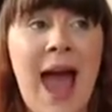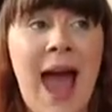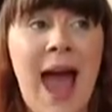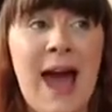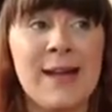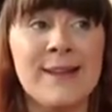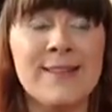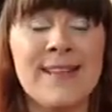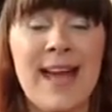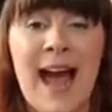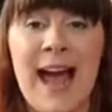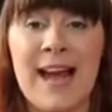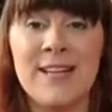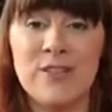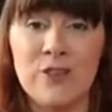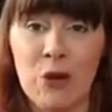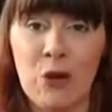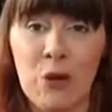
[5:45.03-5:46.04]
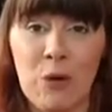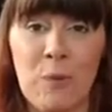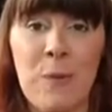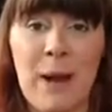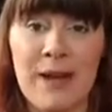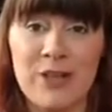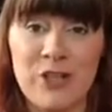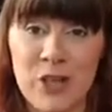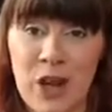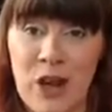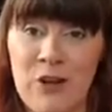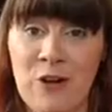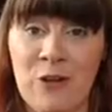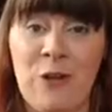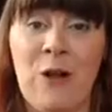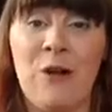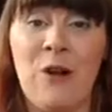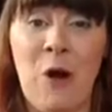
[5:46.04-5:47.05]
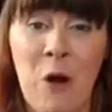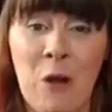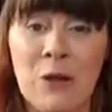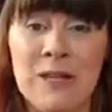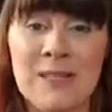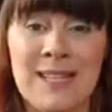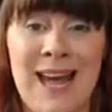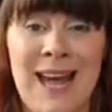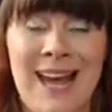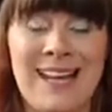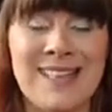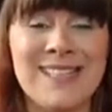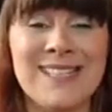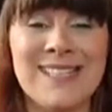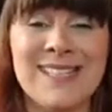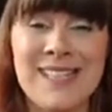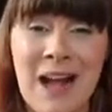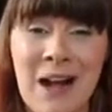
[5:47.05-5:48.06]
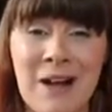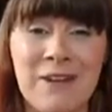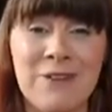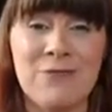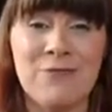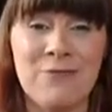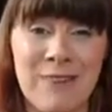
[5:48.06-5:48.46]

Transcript: and I took my journal on holiday and started